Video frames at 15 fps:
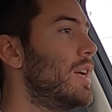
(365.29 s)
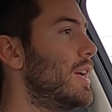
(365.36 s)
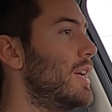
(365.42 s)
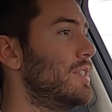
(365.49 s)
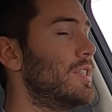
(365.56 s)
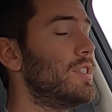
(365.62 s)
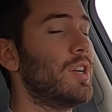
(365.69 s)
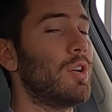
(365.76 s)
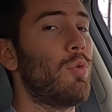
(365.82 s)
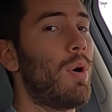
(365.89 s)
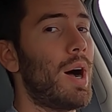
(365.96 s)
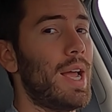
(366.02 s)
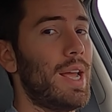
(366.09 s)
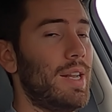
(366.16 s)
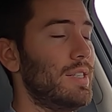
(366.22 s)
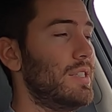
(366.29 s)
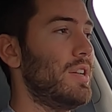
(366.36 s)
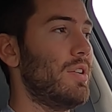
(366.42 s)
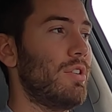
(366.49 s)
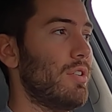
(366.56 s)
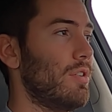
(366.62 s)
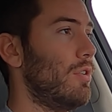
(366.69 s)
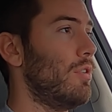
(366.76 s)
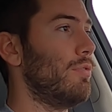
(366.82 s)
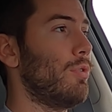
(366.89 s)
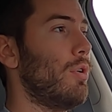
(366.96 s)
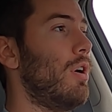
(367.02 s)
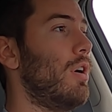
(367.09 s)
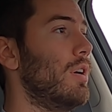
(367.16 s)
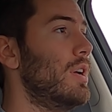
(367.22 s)
It's just a quiet interior
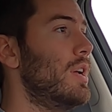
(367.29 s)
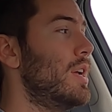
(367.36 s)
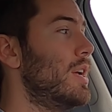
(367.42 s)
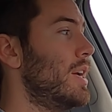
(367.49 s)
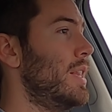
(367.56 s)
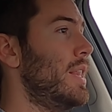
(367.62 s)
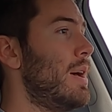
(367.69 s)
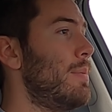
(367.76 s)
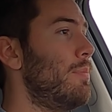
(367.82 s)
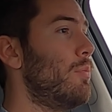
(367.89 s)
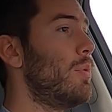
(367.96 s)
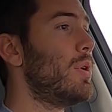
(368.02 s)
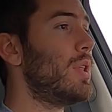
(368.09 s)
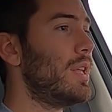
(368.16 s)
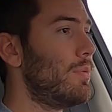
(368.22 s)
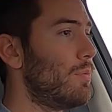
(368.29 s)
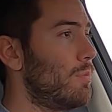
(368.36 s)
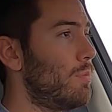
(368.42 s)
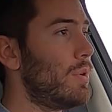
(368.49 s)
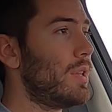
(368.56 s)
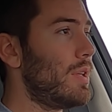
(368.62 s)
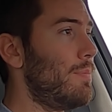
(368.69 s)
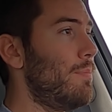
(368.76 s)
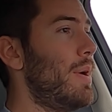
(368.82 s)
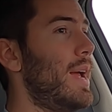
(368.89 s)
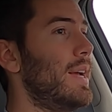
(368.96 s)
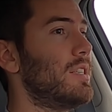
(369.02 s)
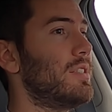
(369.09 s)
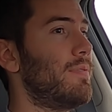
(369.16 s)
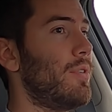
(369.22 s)
overall. And that really, really
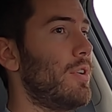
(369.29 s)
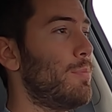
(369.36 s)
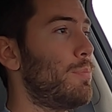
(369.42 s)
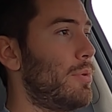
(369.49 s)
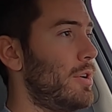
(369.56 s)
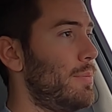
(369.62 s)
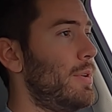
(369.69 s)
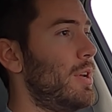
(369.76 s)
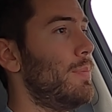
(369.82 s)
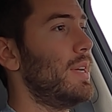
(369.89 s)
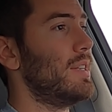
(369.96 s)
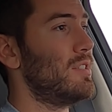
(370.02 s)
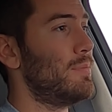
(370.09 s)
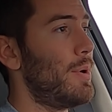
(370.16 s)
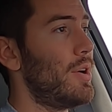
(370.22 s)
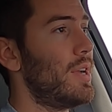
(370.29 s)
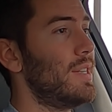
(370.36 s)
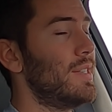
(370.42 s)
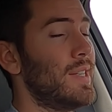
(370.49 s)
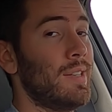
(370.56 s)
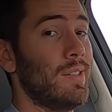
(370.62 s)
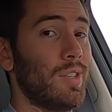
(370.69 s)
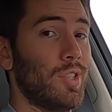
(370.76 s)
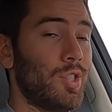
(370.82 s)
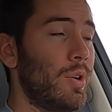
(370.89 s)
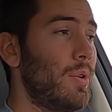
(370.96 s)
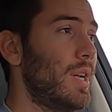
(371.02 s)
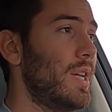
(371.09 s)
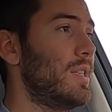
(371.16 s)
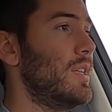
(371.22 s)
makes for a premium experience and a
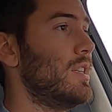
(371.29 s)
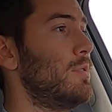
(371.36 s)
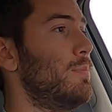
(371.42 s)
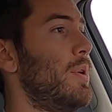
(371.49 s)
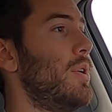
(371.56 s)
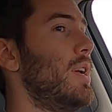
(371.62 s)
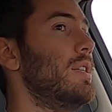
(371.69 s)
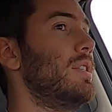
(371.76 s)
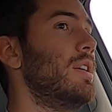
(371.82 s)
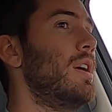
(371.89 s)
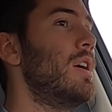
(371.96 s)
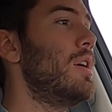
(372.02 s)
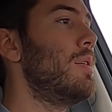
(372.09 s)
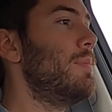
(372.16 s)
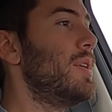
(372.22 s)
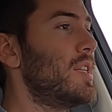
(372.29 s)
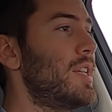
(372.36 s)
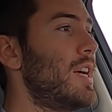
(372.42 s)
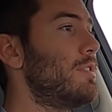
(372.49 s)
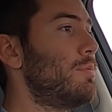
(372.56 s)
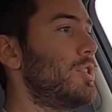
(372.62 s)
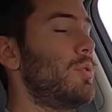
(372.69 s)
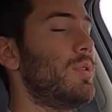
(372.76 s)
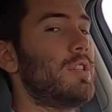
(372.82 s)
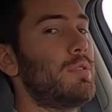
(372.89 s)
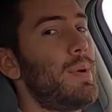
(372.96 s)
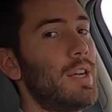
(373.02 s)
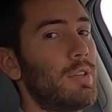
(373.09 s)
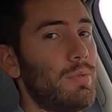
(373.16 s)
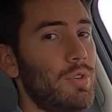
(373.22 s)
luxurious experience, because that's what you
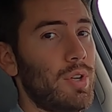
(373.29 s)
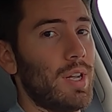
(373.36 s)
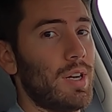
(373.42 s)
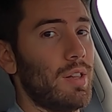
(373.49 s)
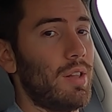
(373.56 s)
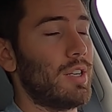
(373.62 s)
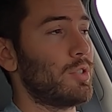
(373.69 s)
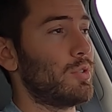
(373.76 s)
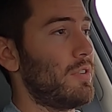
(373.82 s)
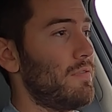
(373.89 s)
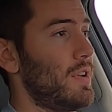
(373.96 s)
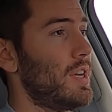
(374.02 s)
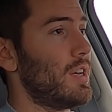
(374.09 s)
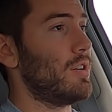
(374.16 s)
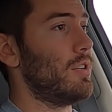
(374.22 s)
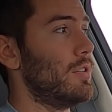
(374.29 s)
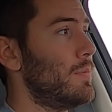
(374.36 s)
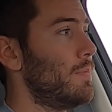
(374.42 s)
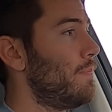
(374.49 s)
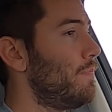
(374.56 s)
expect when you get a luxury vehicle.